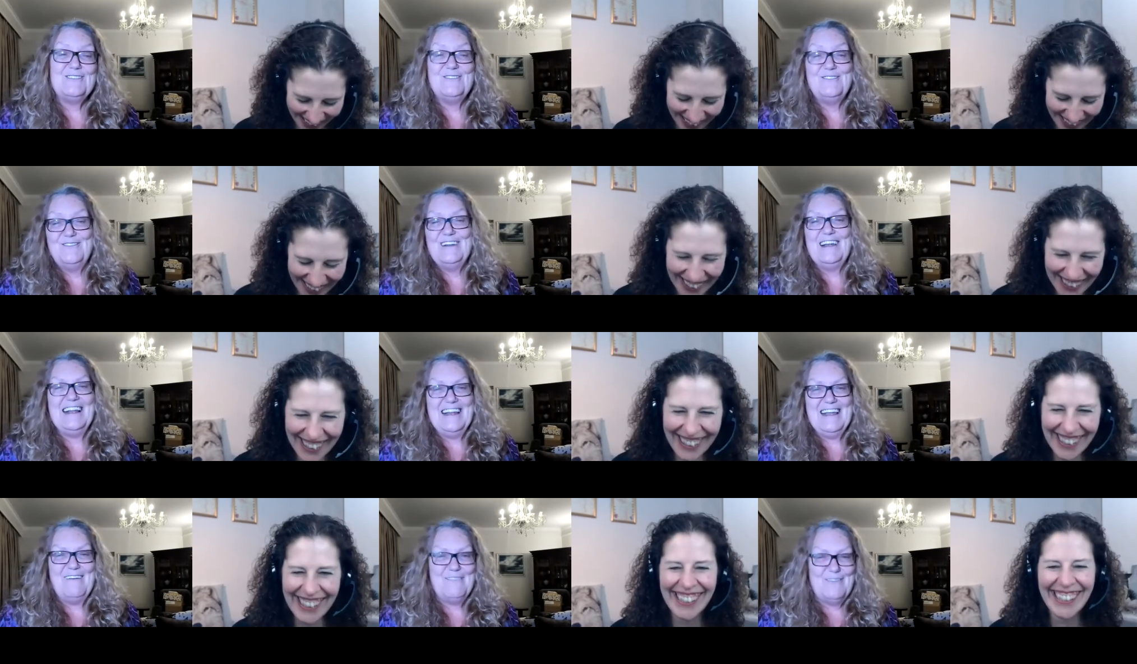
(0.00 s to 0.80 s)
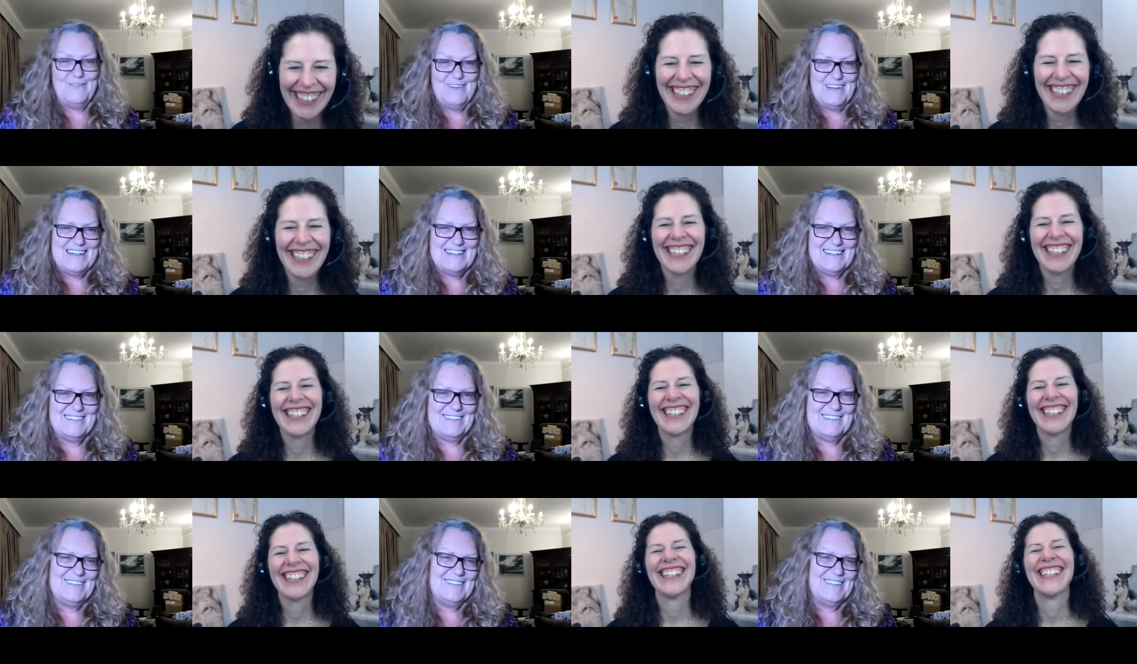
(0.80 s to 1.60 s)
Speaker 1: you really have a
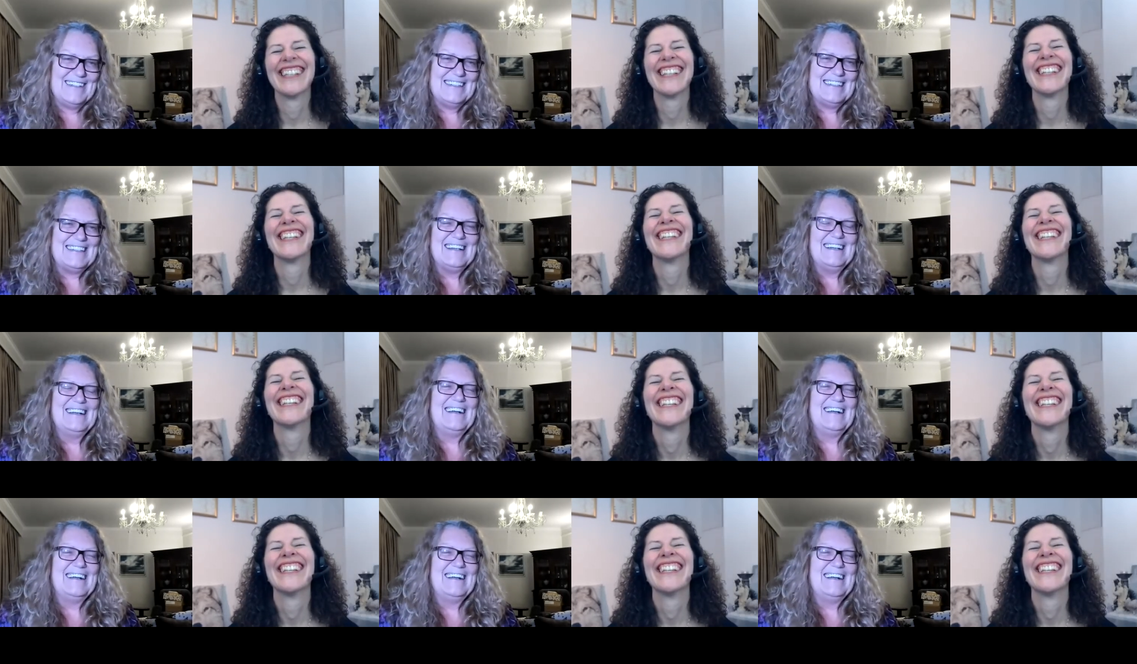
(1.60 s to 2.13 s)
reason to do it.